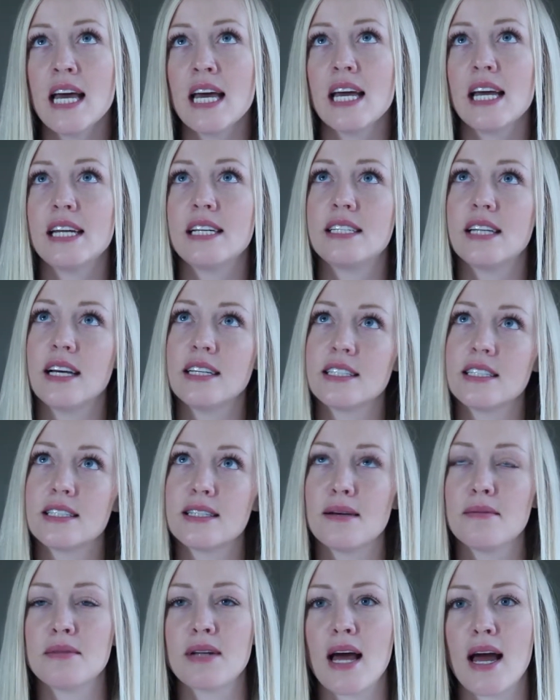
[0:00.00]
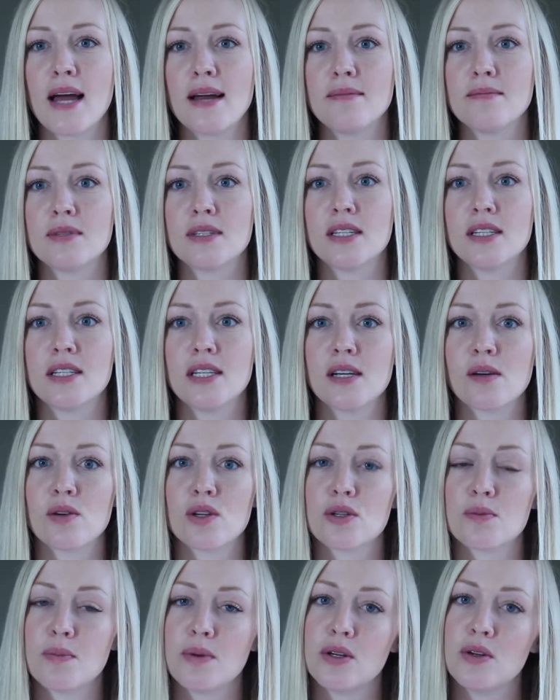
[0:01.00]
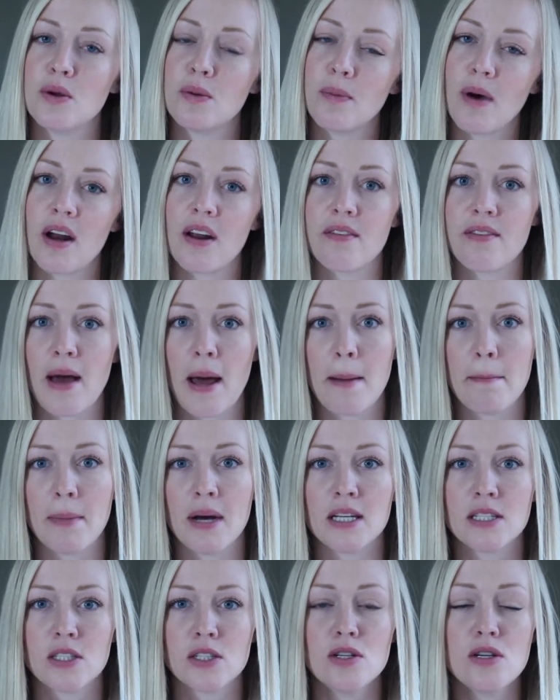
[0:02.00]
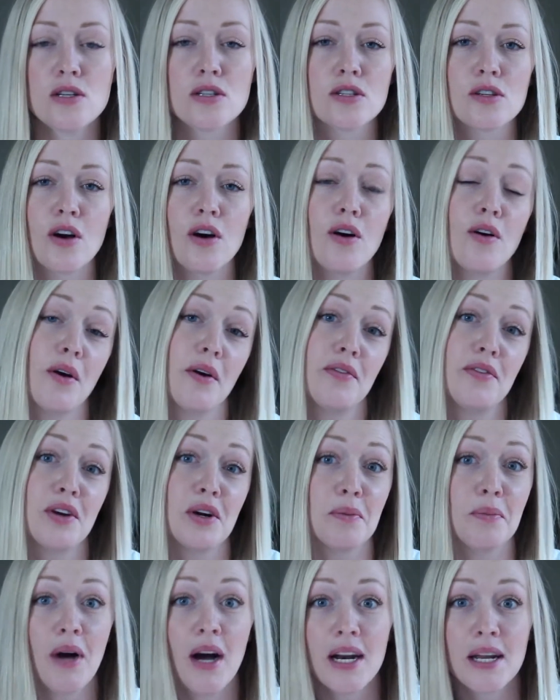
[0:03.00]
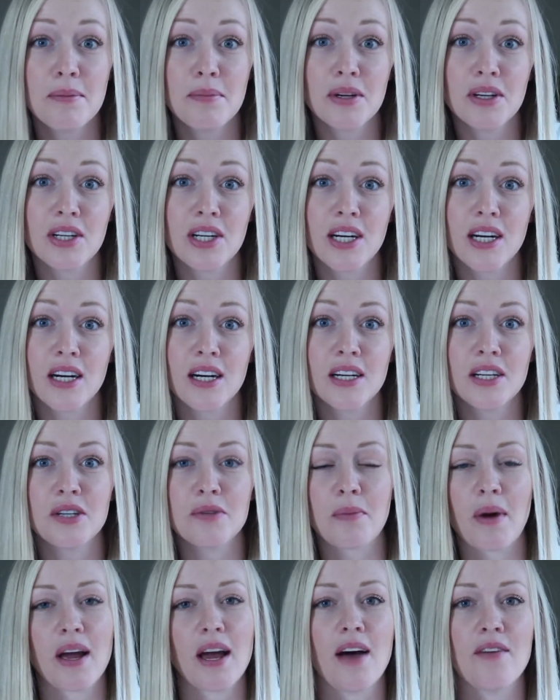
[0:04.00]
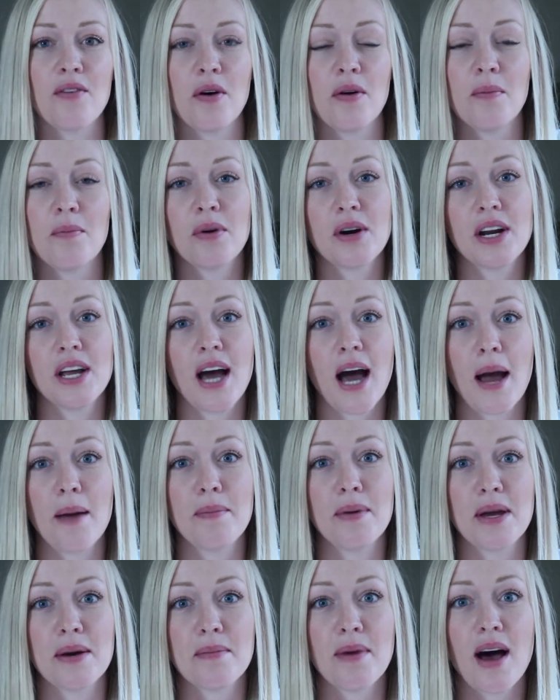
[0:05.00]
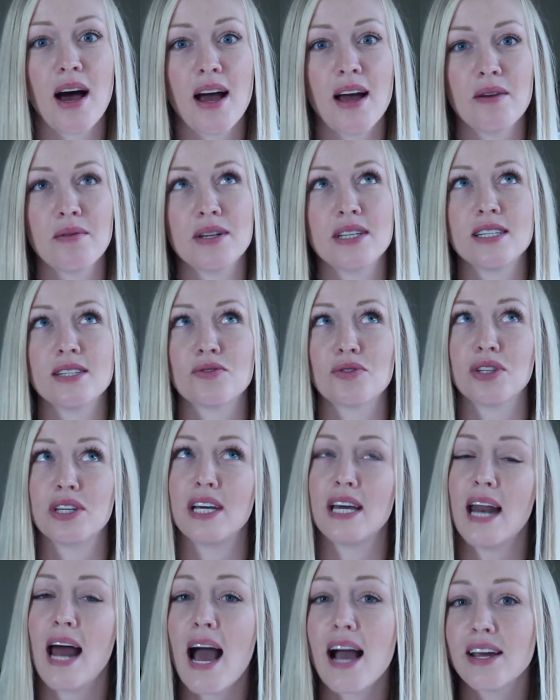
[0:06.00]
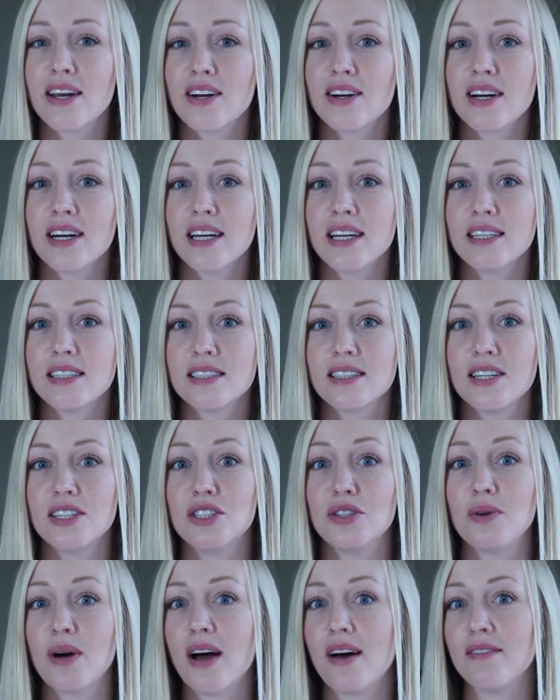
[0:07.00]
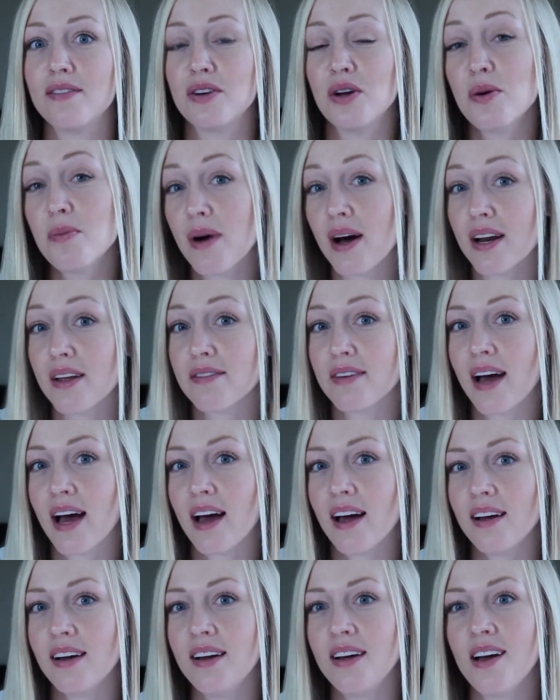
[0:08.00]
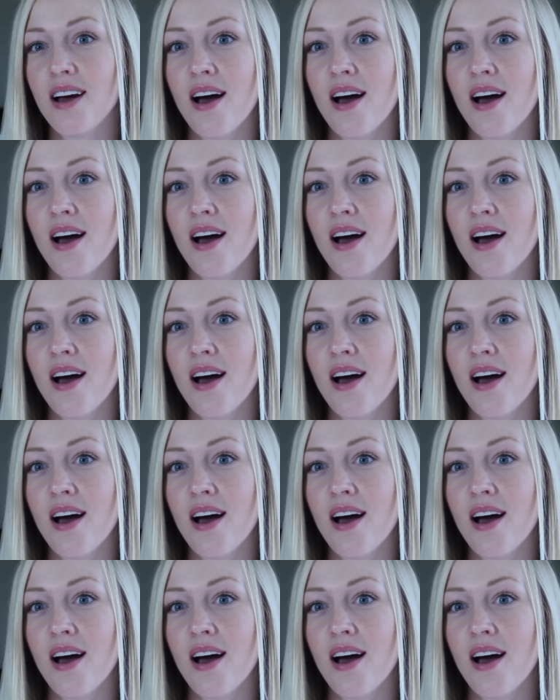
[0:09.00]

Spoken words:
It doesn't sometimes distinguish between body fat and muscle, so if you're a bodybuilder, you might have a pretty high BMI, which is really inaccurate because you have no body fat.